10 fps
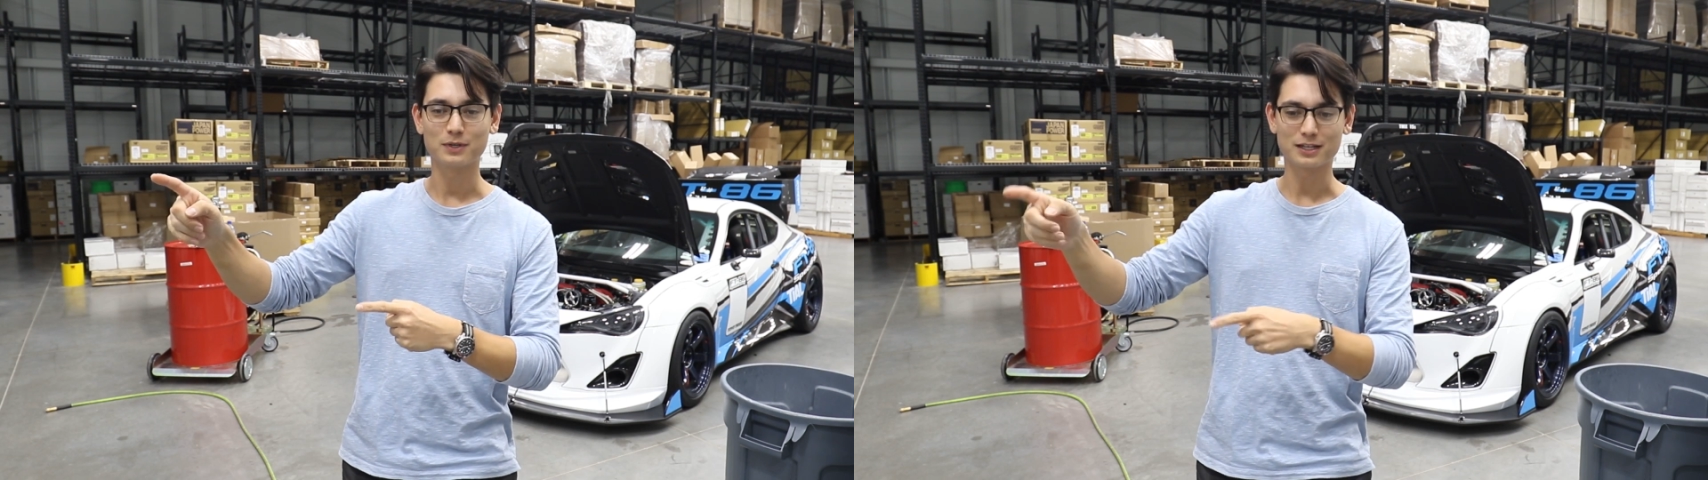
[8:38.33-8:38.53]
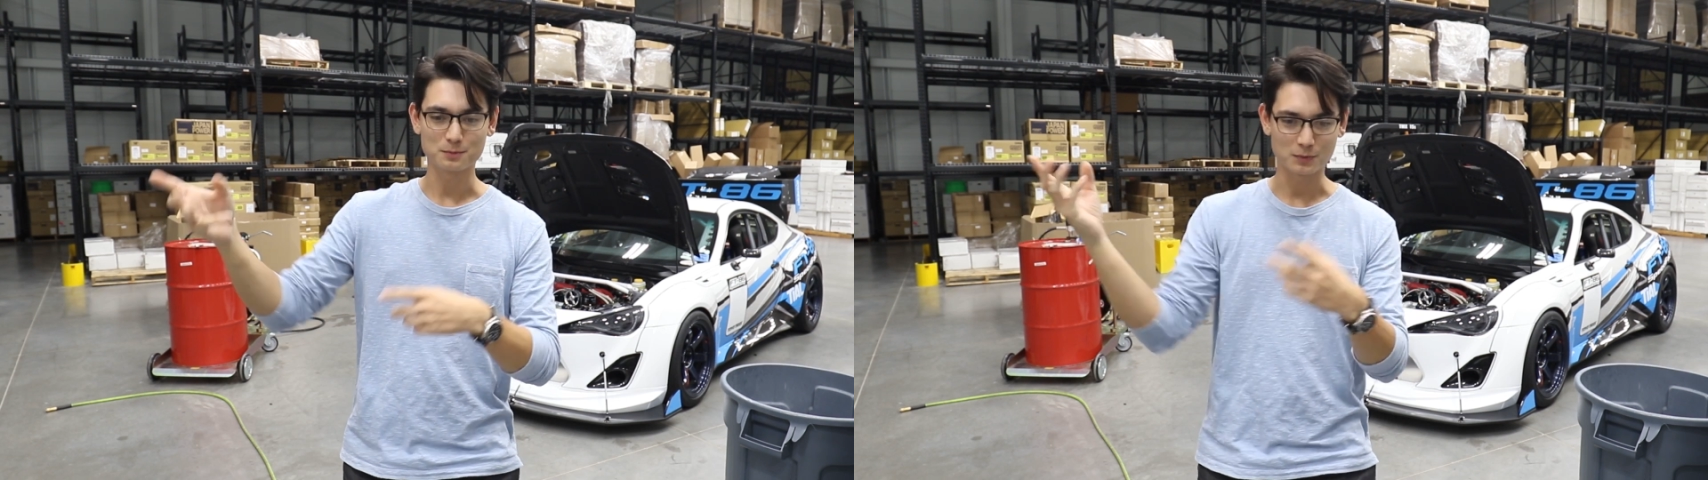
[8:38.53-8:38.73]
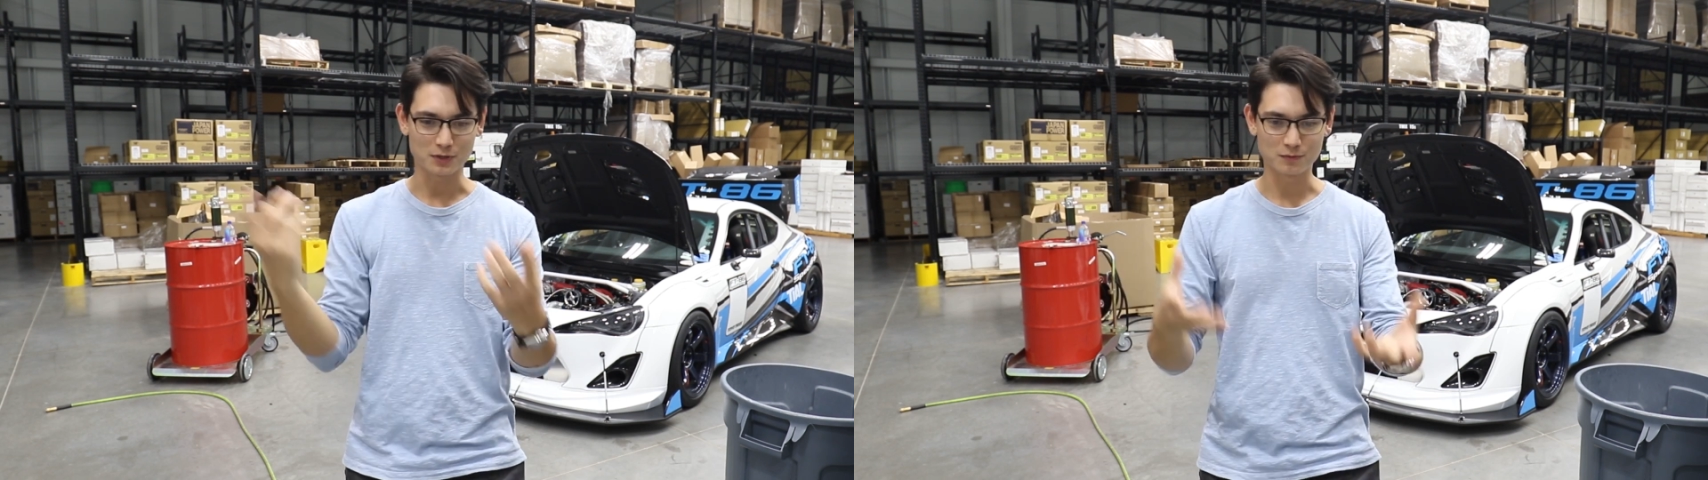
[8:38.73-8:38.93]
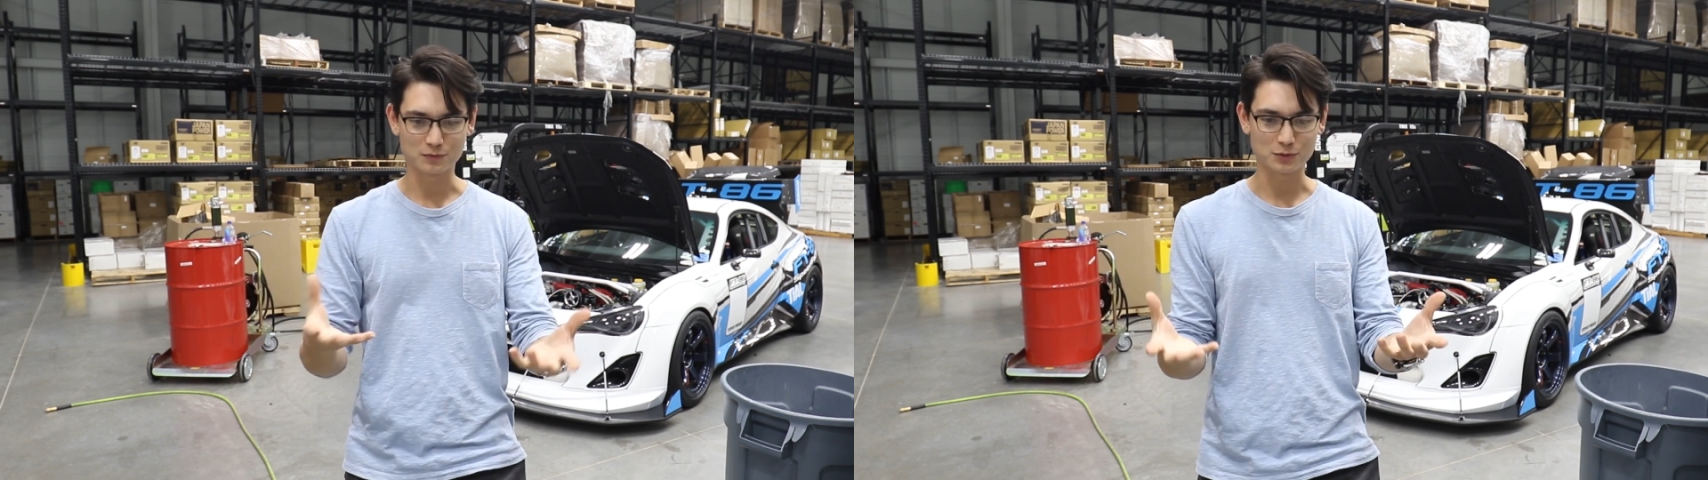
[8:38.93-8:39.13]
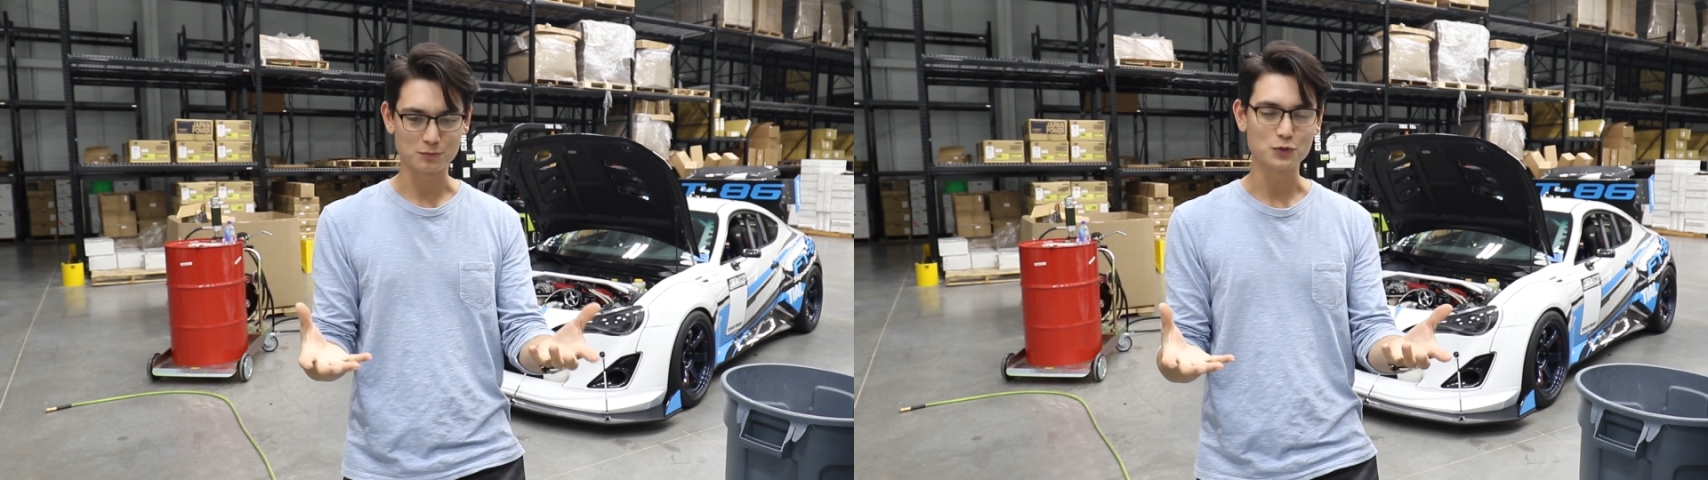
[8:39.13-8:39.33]
We got
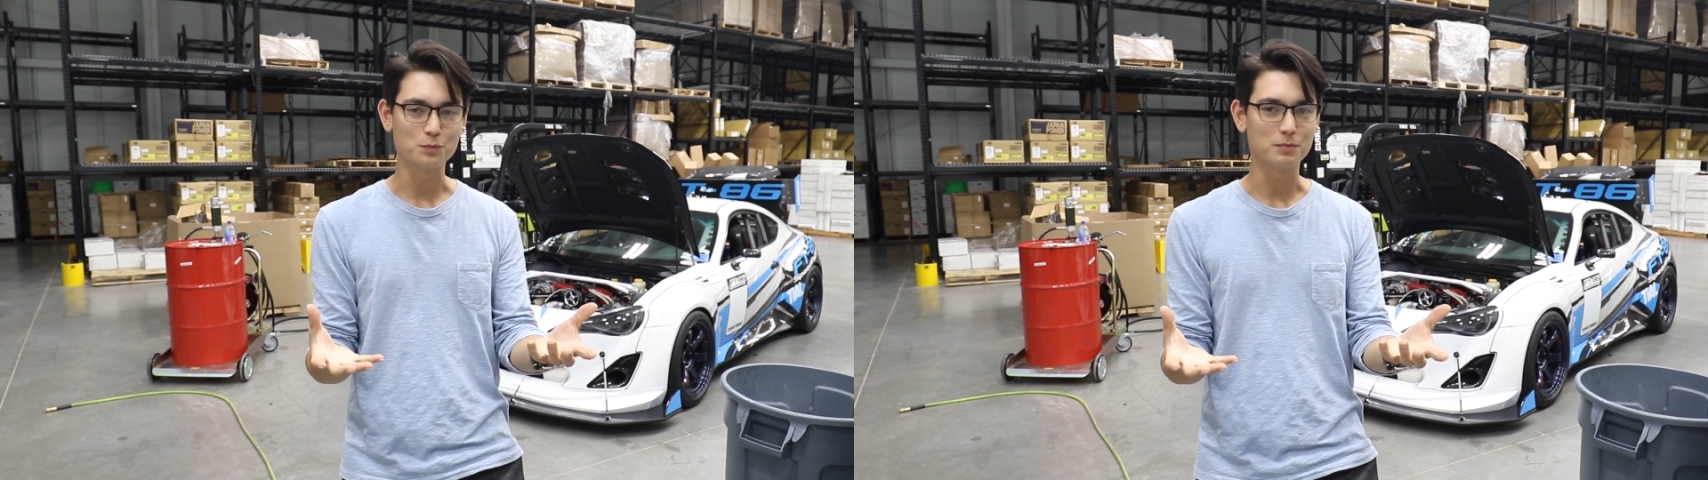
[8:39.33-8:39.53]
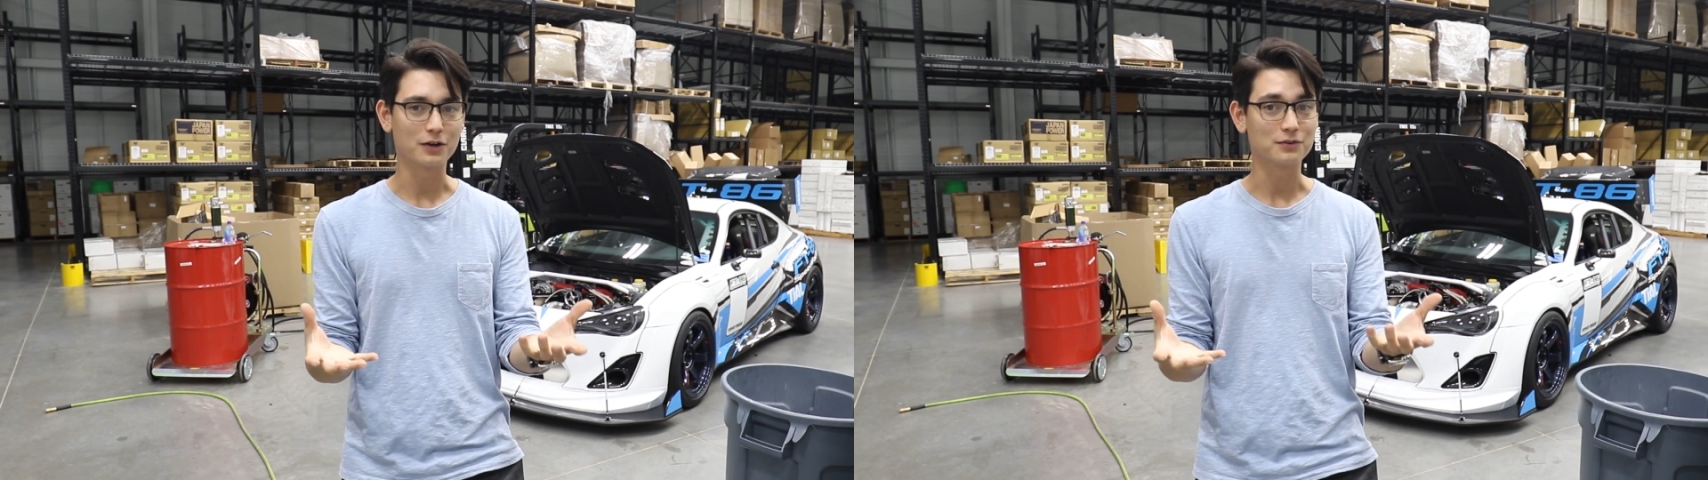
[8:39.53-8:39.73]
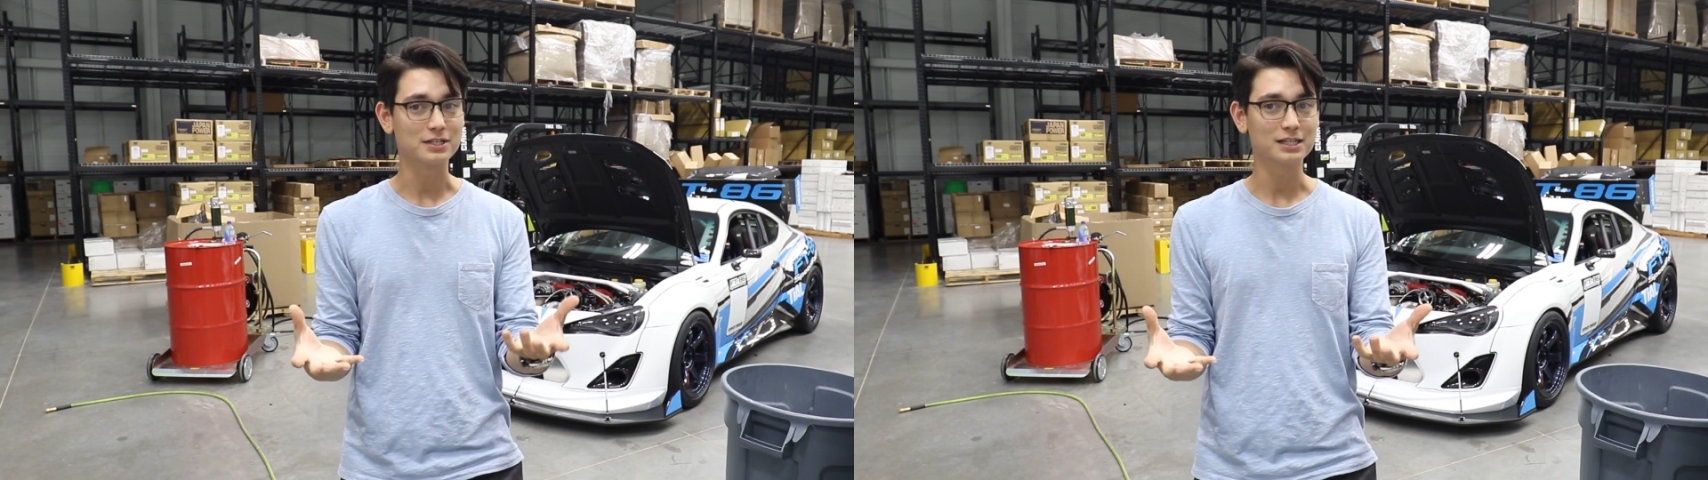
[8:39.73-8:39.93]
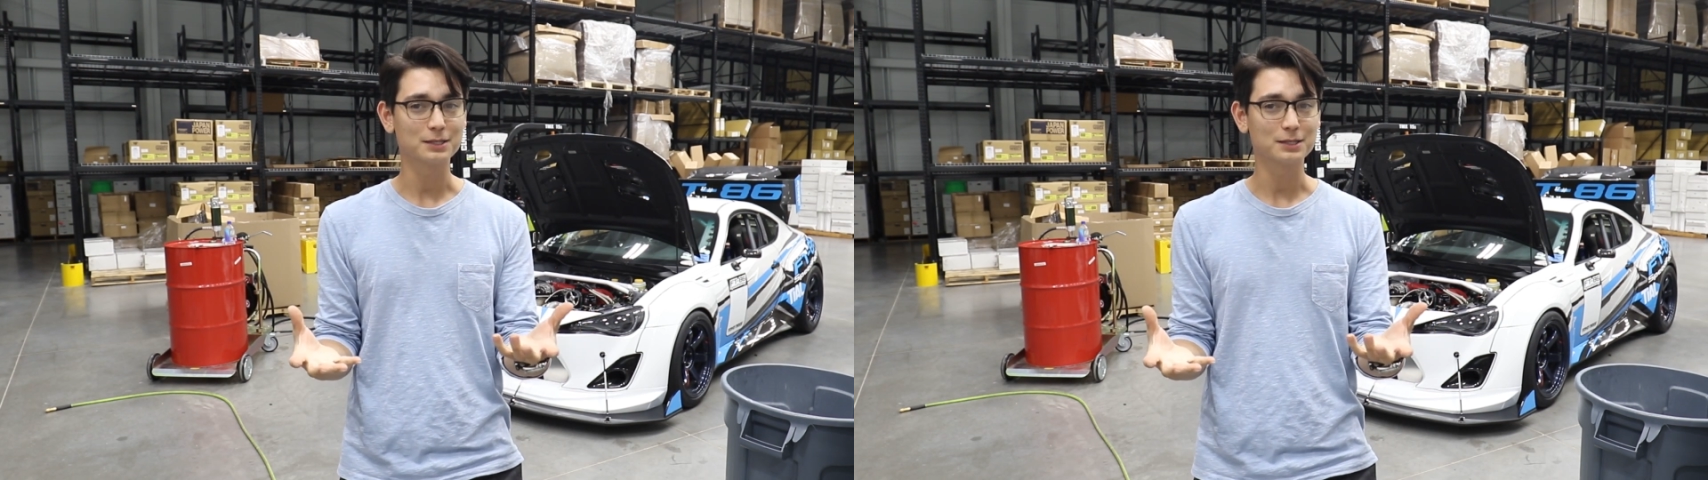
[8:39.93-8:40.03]
some new BRZ